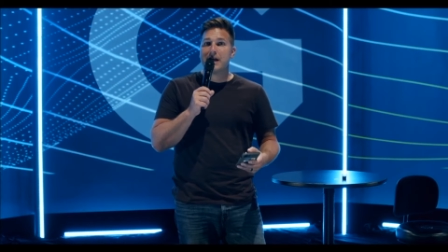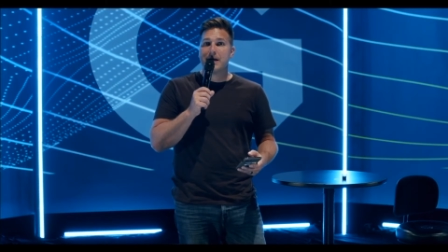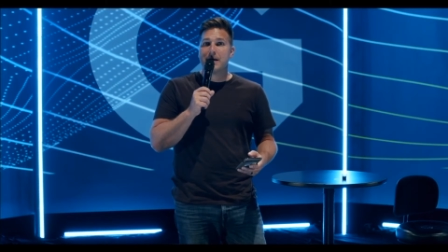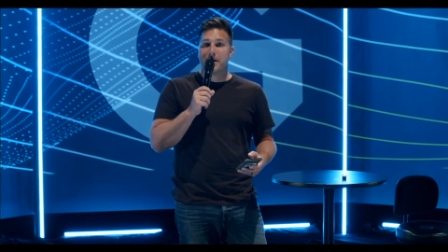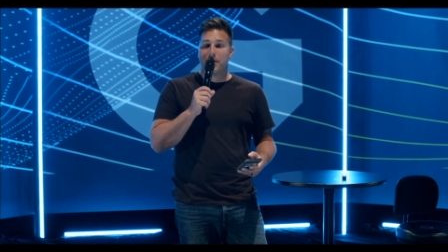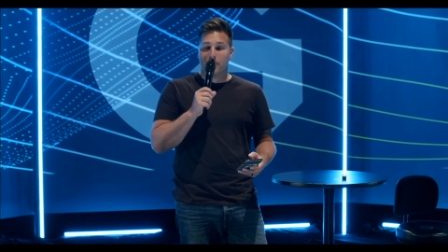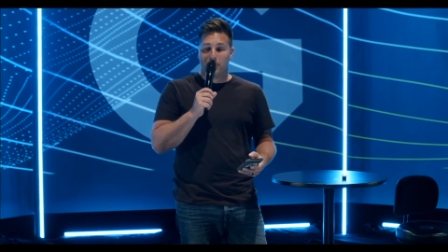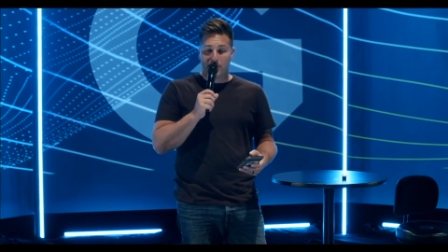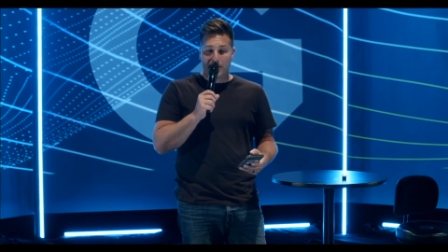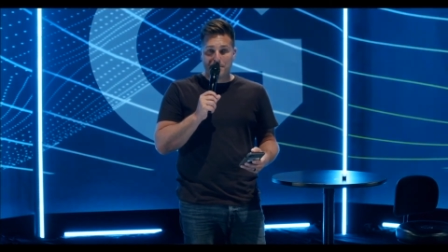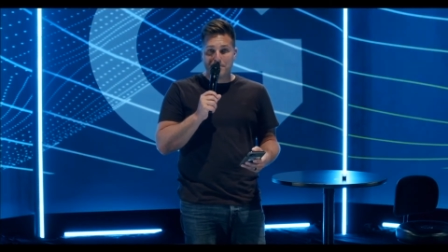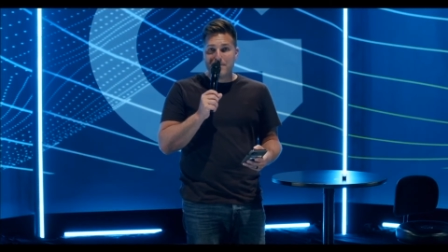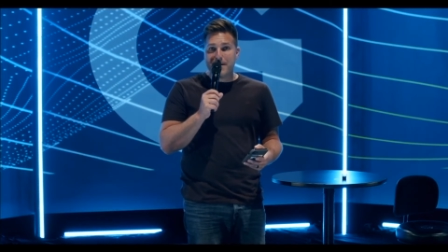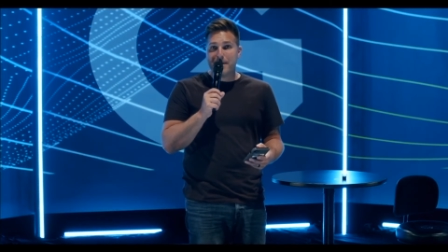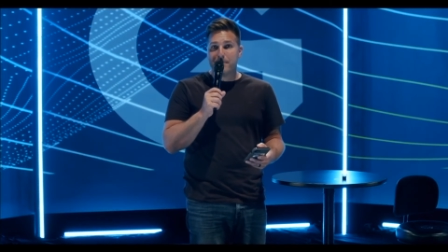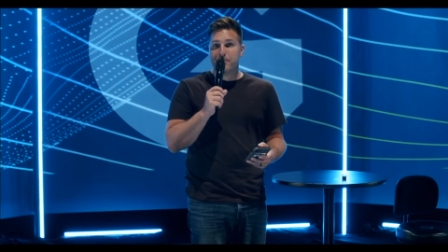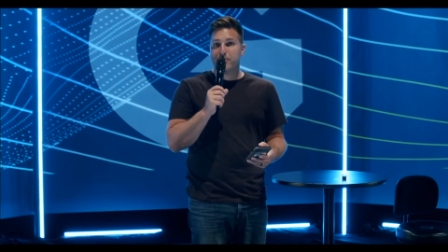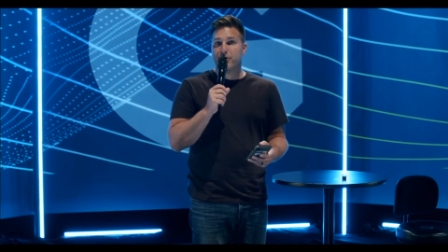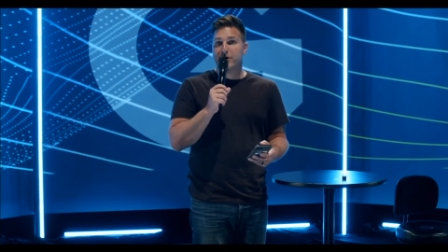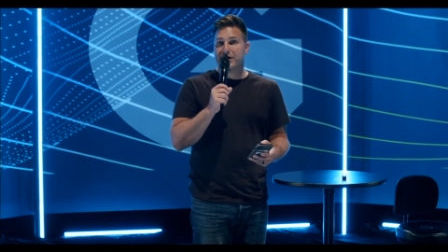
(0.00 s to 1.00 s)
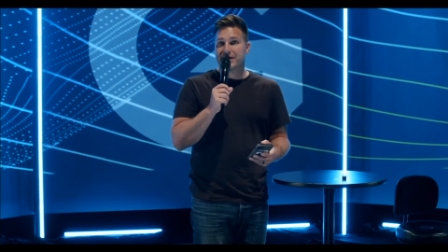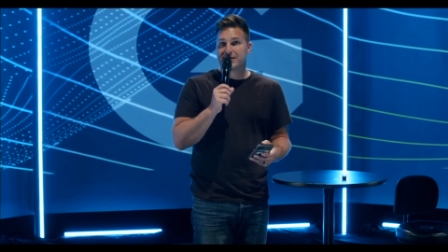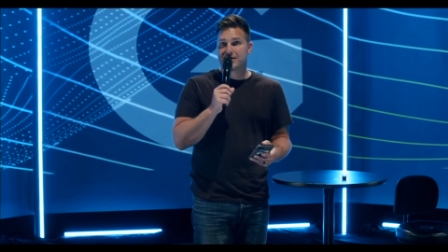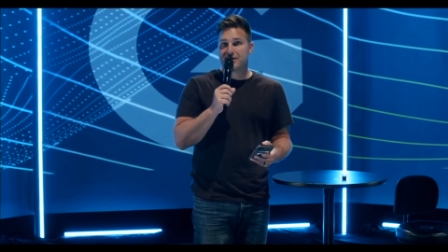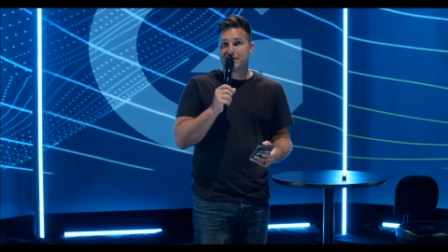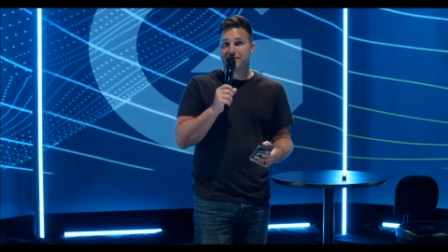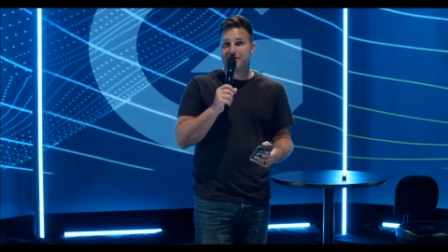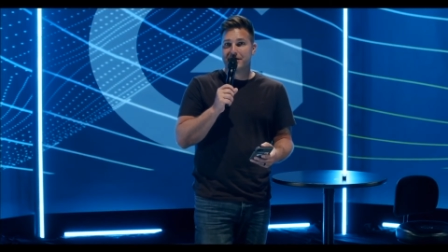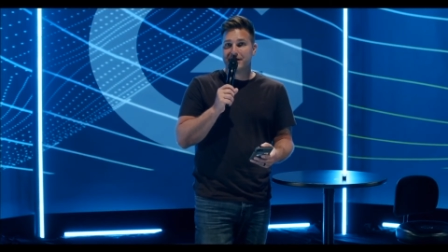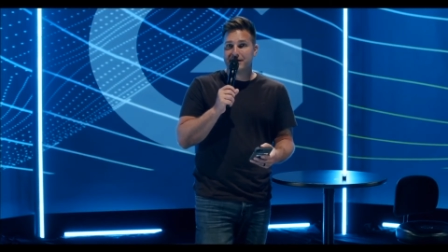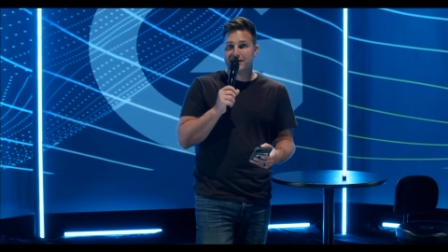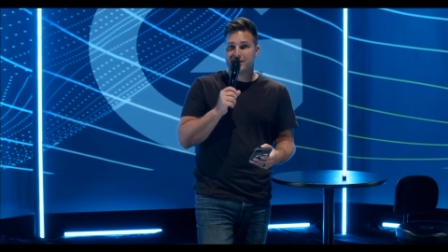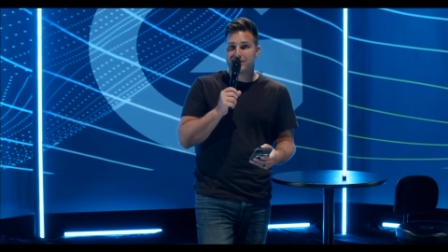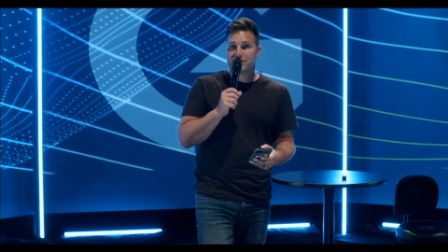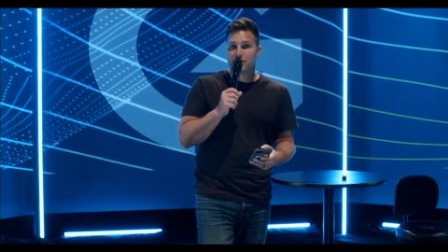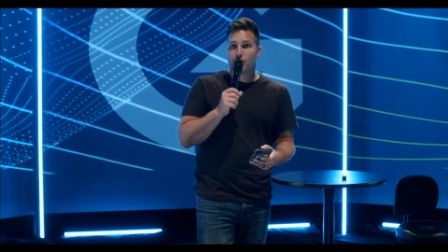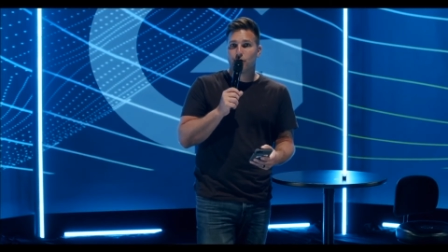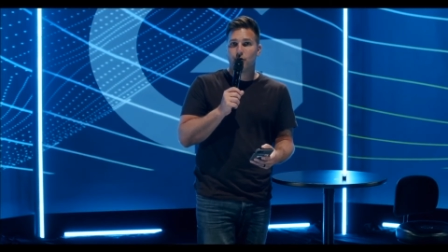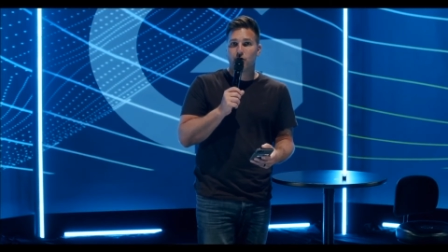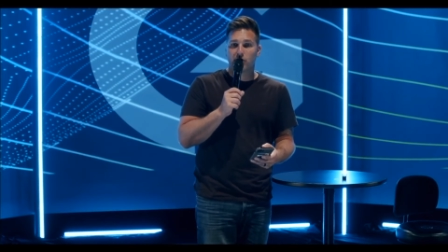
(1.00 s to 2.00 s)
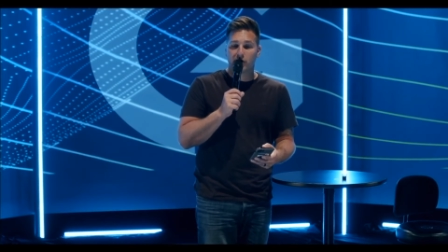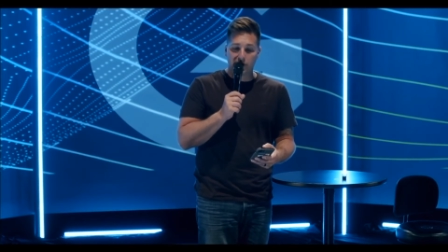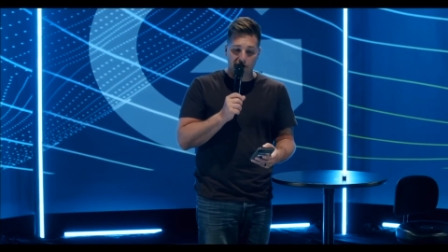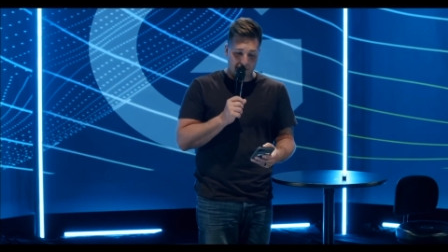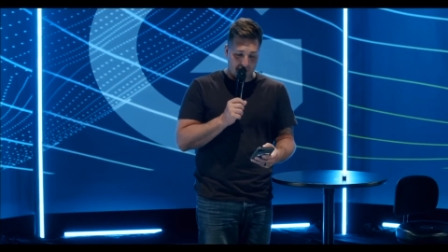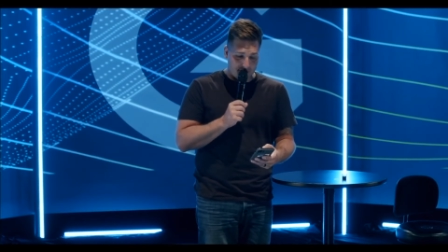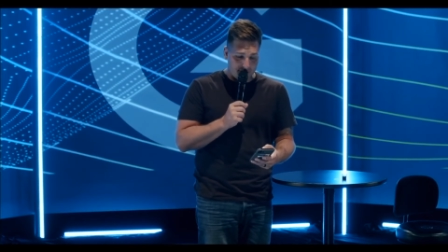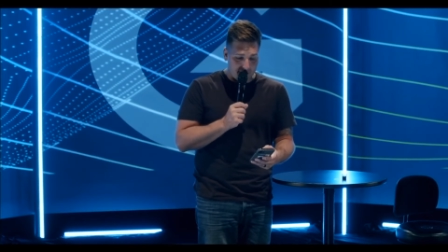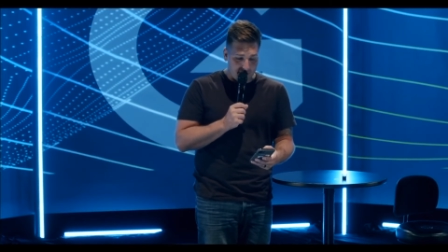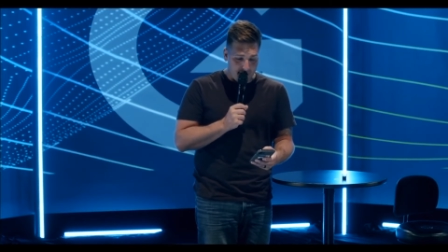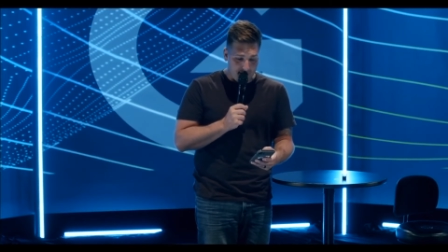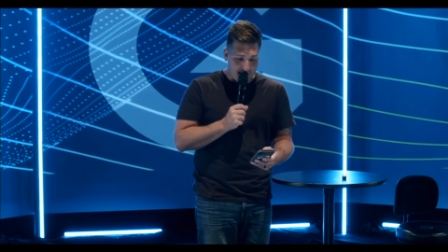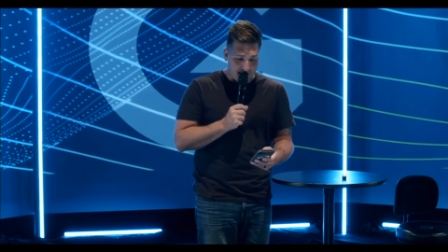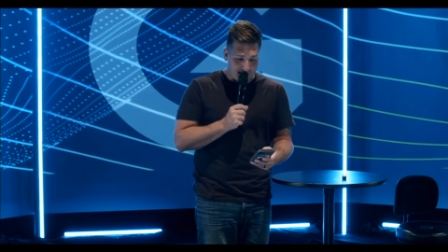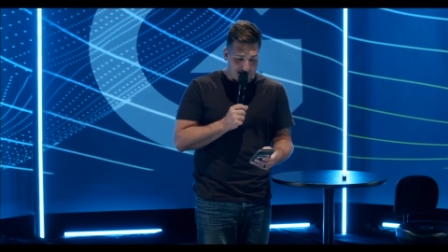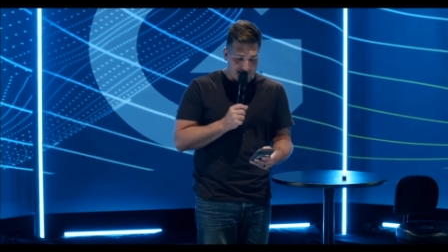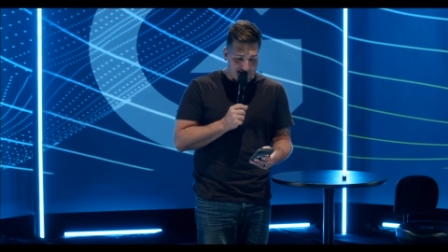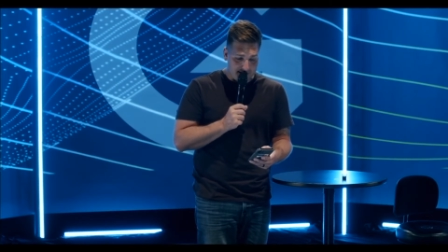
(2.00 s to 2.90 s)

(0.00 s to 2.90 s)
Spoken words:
remembrance of his work on the cross.